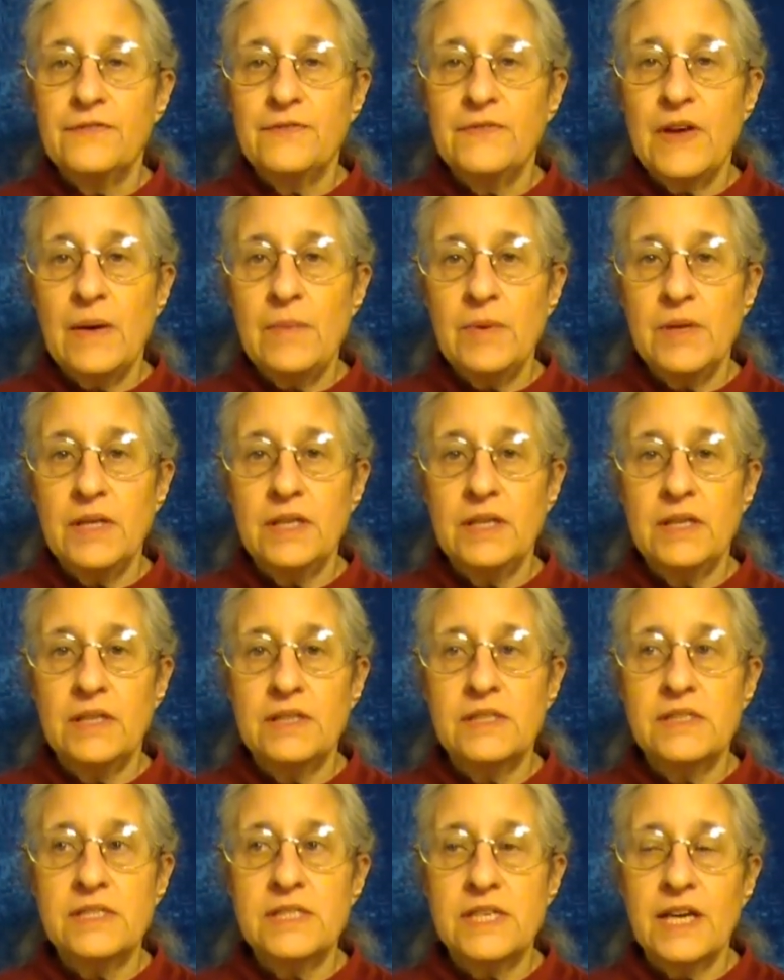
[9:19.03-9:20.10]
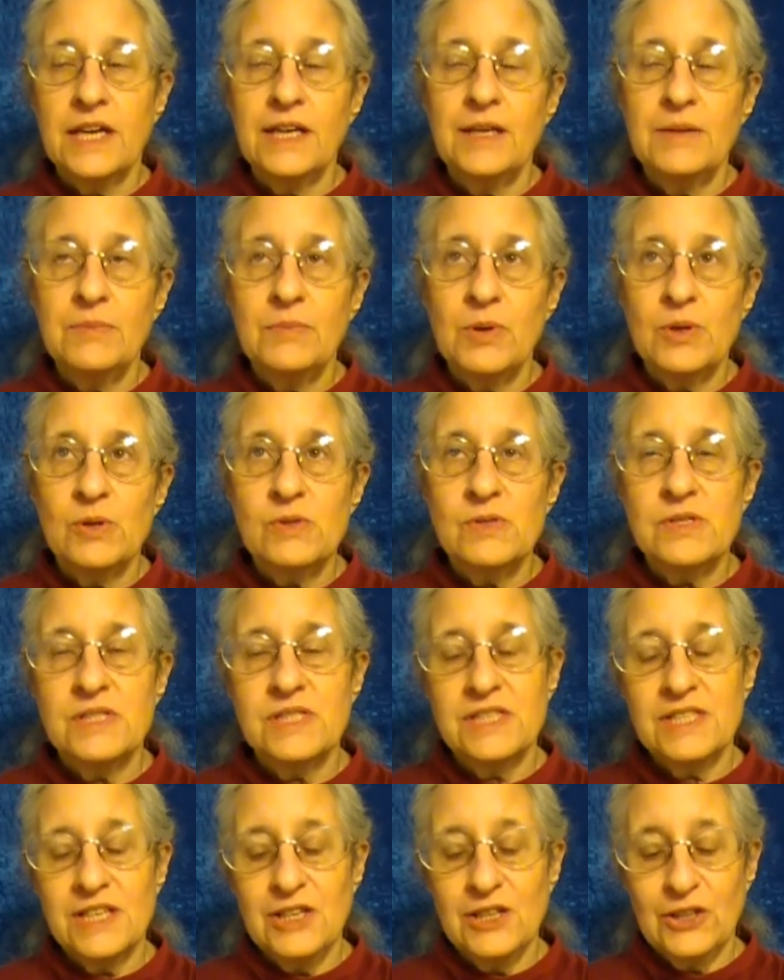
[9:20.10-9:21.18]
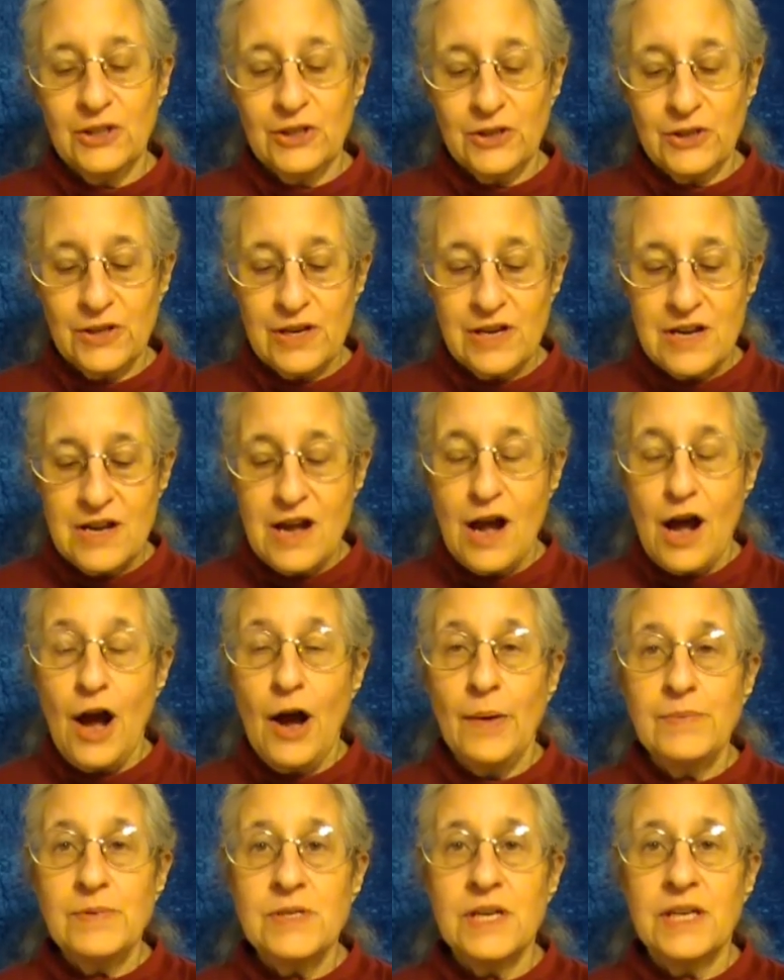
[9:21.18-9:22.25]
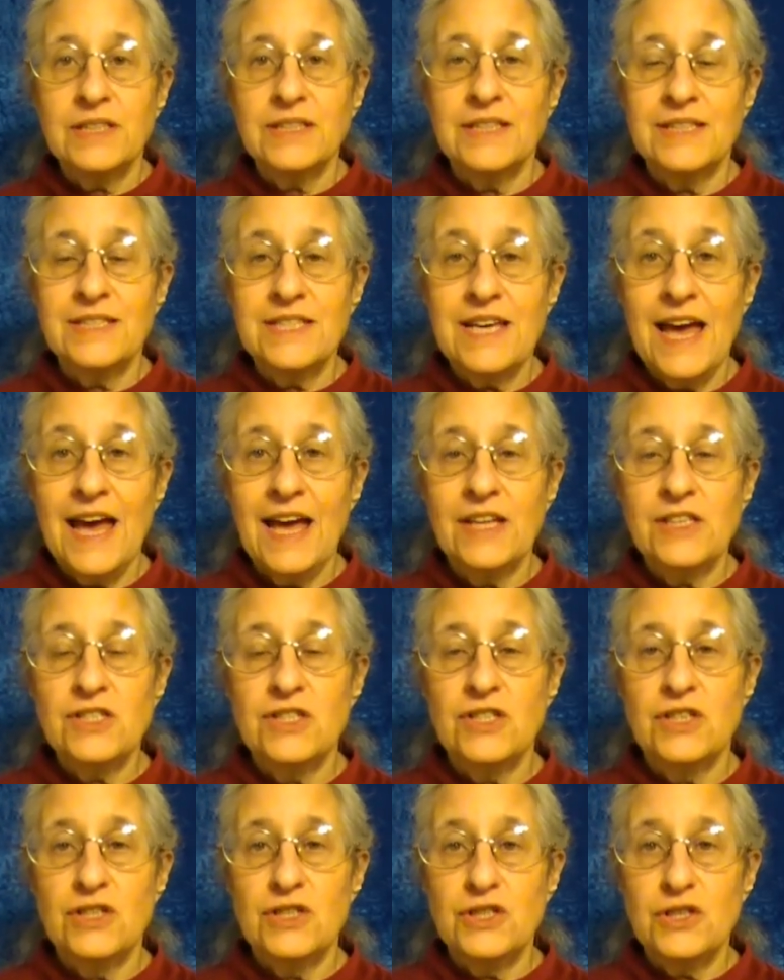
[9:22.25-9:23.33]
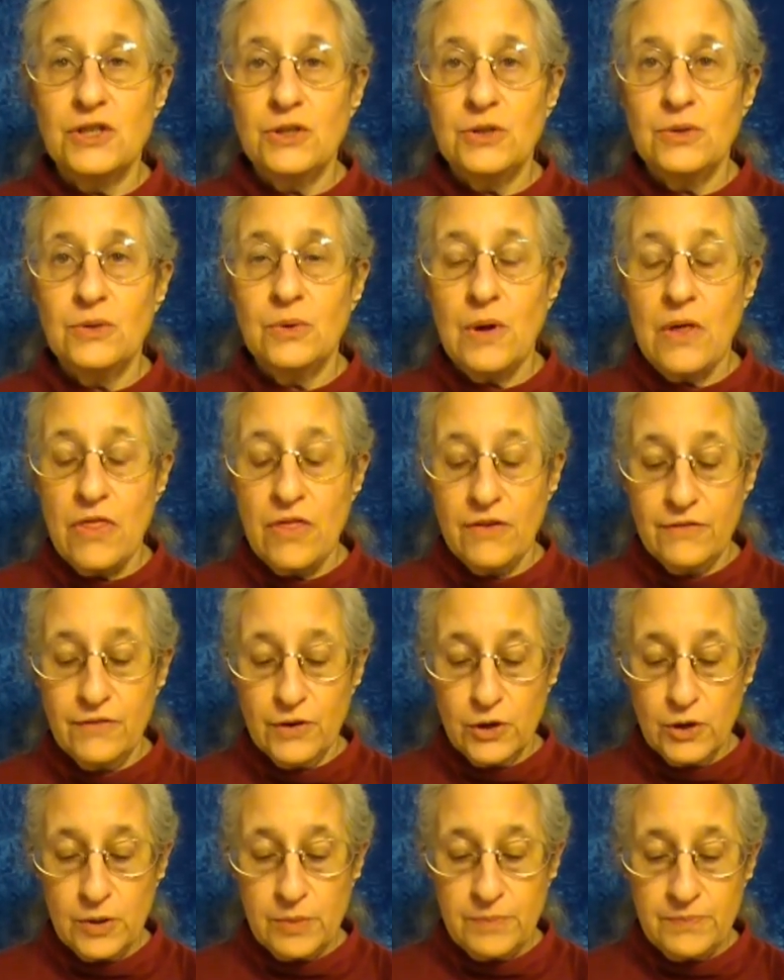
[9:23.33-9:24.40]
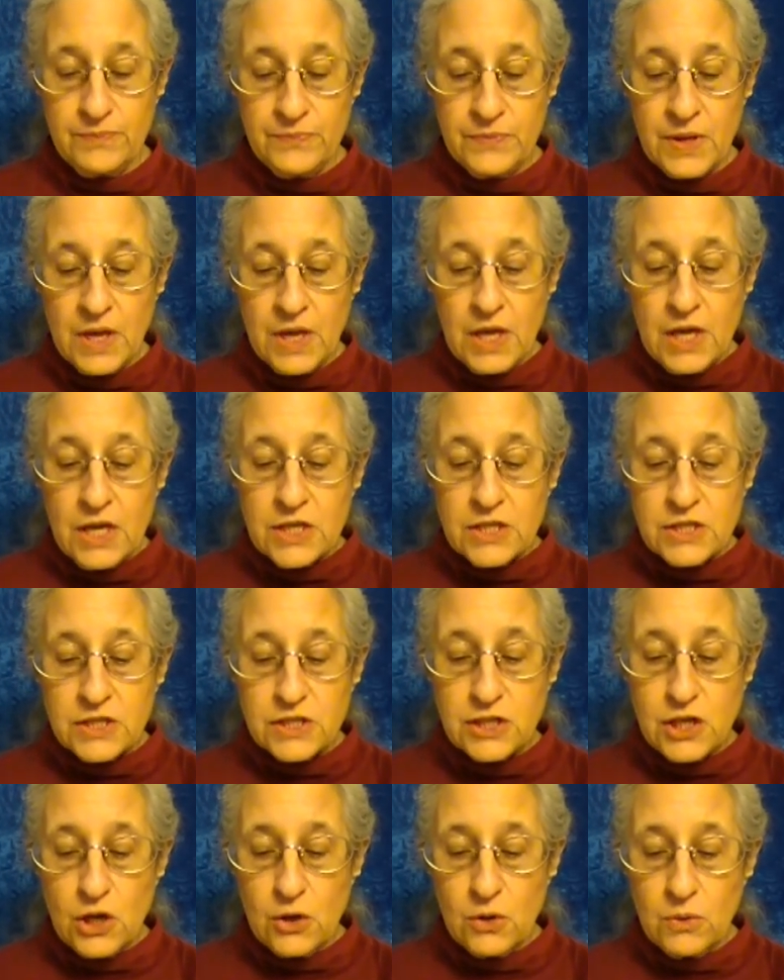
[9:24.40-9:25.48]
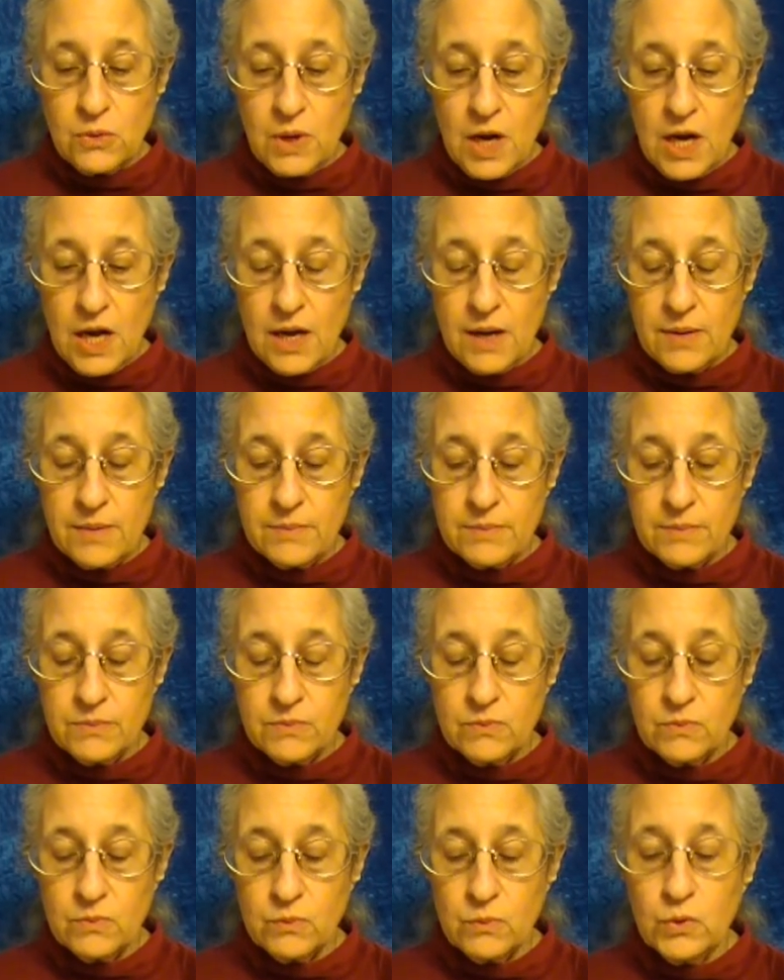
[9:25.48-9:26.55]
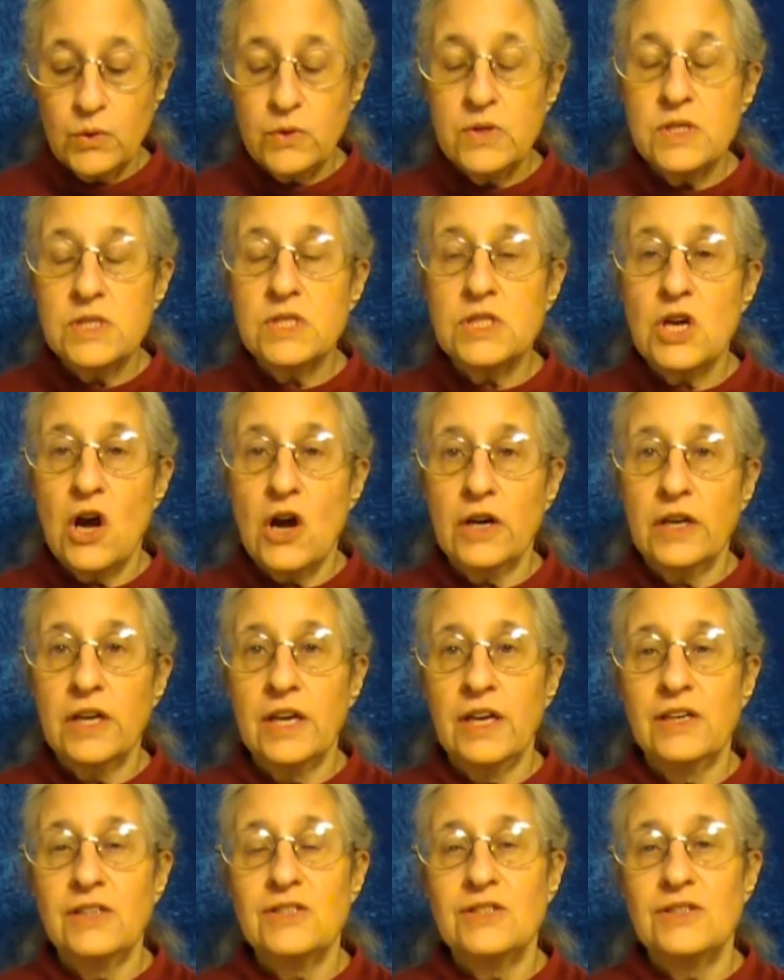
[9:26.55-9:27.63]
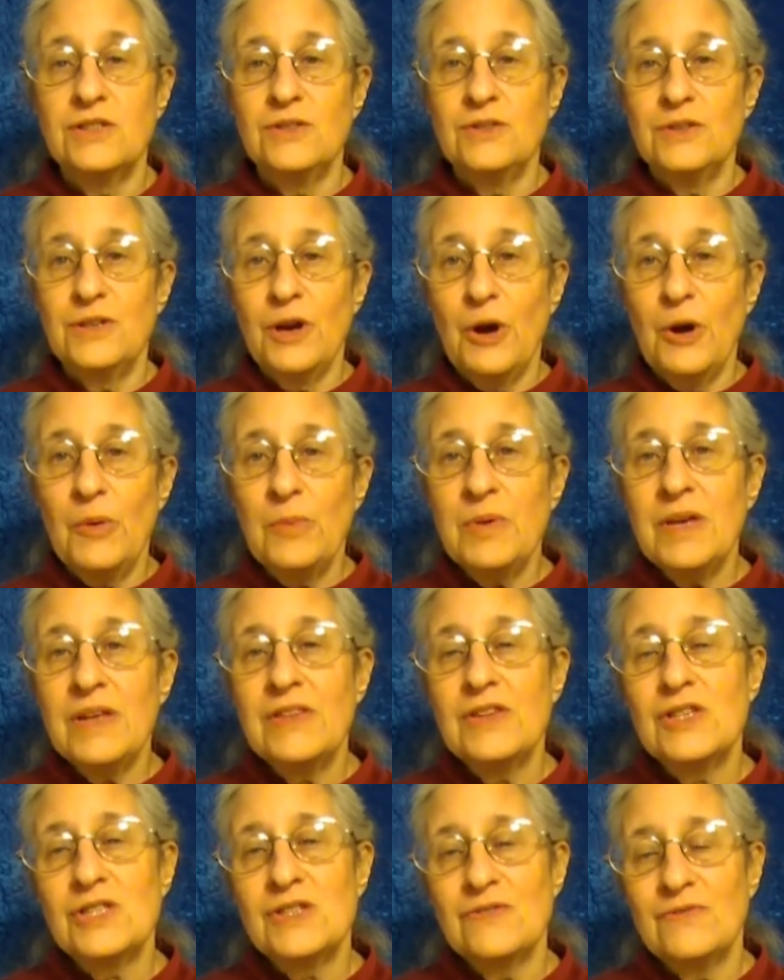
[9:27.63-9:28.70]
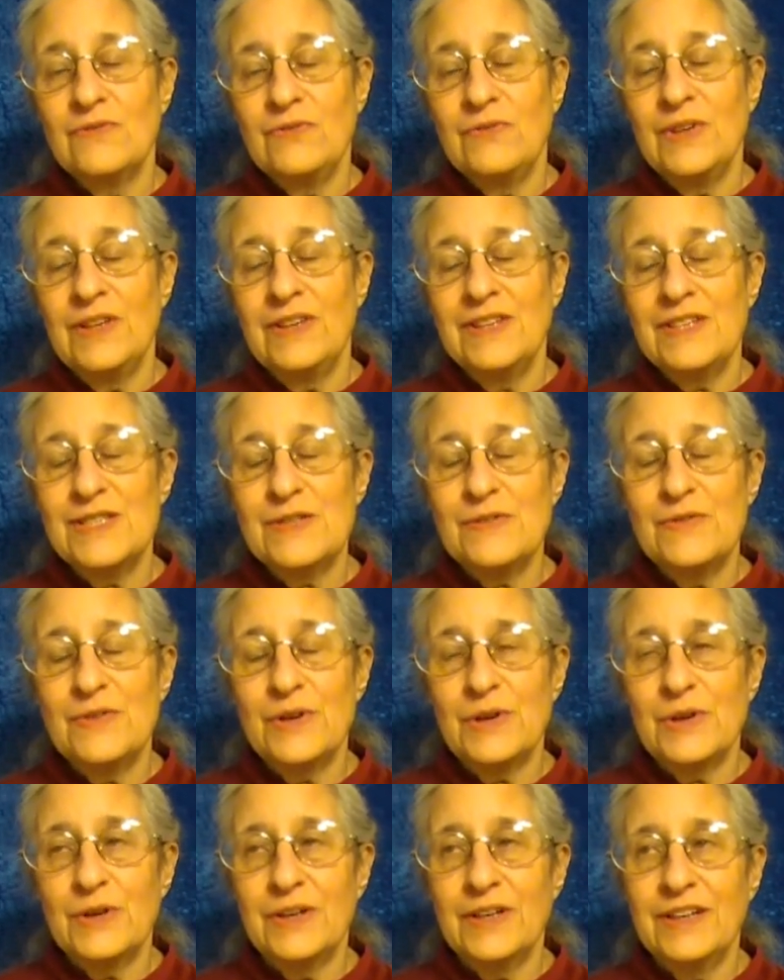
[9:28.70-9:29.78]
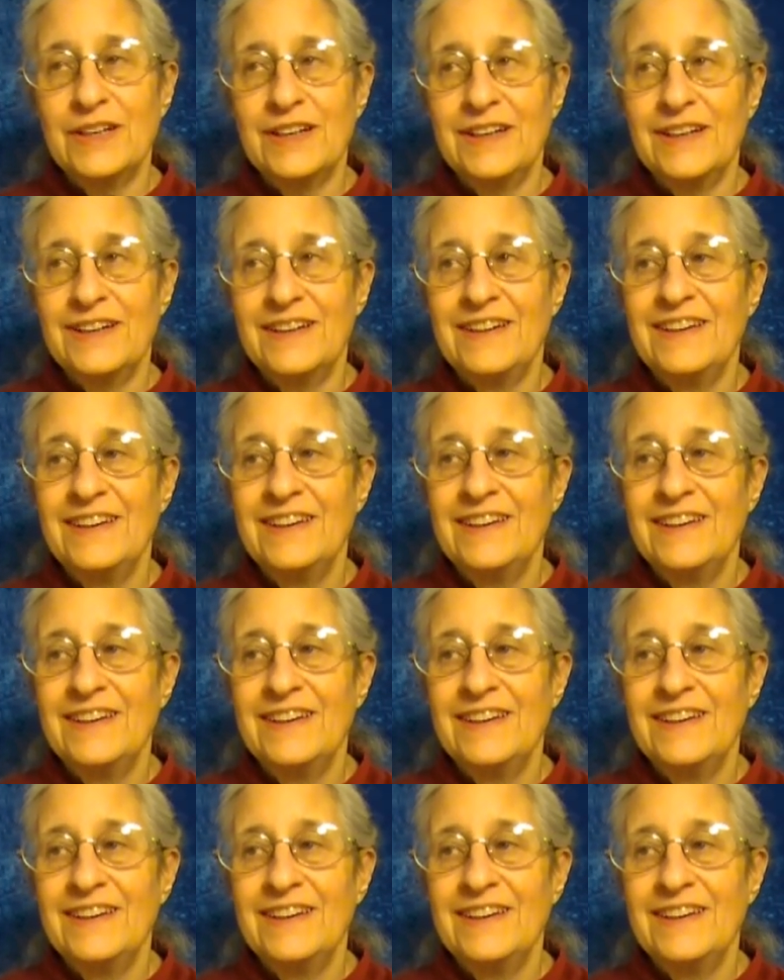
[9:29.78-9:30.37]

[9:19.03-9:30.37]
feminine second person singular object attached to the verb. So um, Ruth is talking to Naomi in this in this very uh,